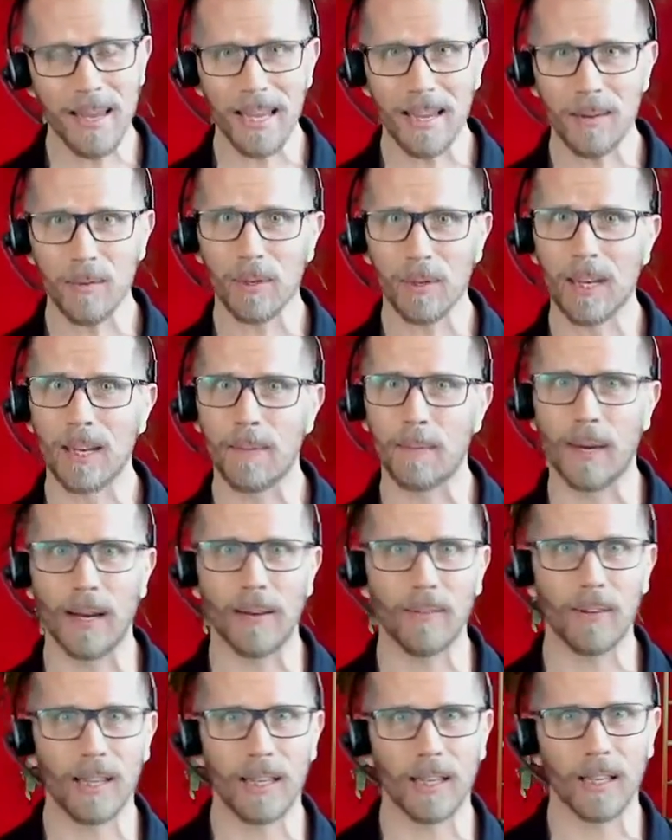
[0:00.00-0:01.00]
We're keeping
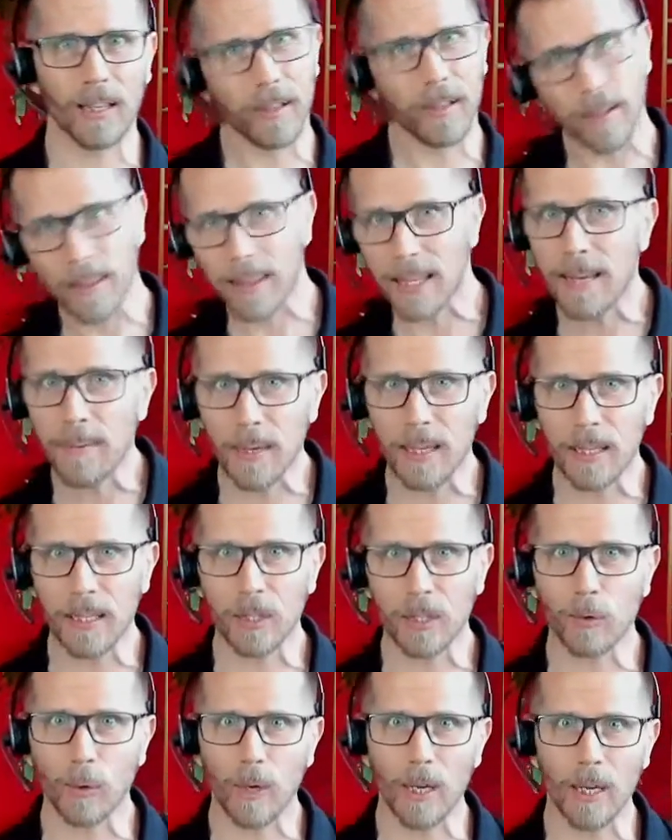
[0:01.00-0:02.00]
everything a little themey
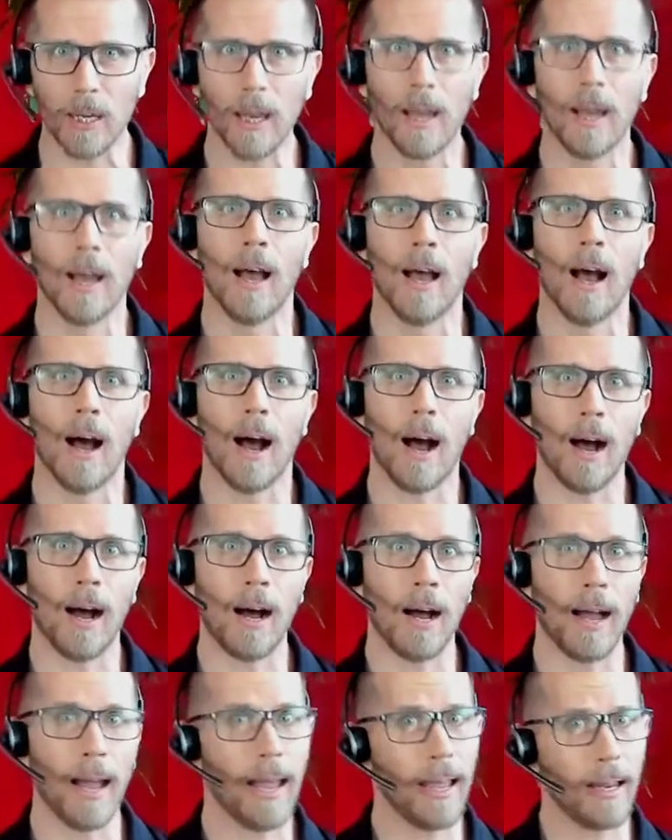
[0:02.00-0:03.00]
this week,
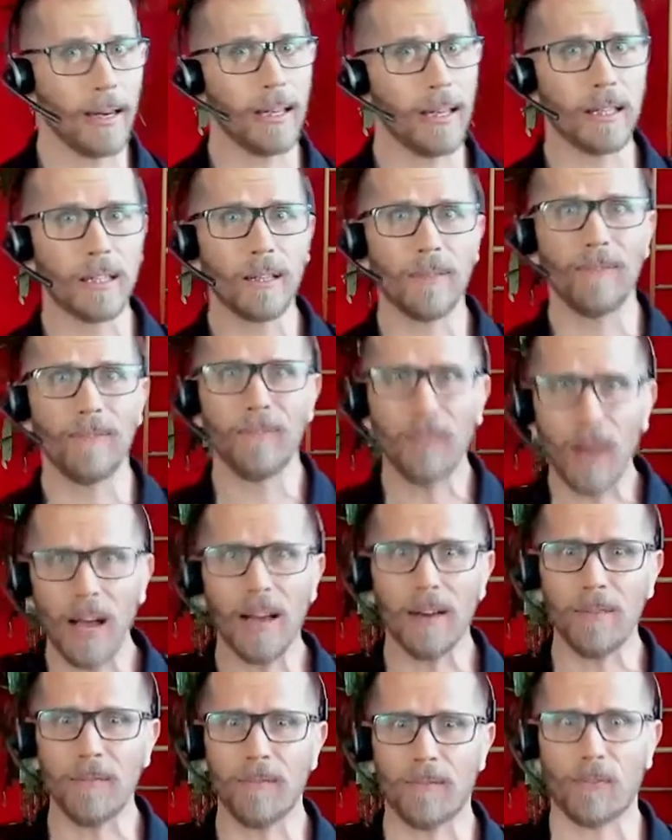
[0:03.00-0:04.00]
and it's
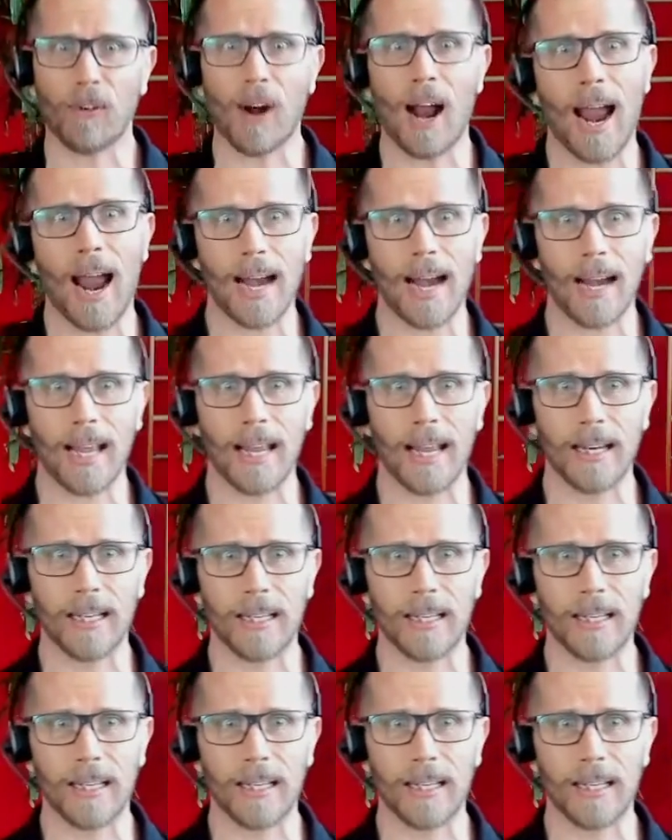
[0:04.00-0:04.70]
Fun Friday.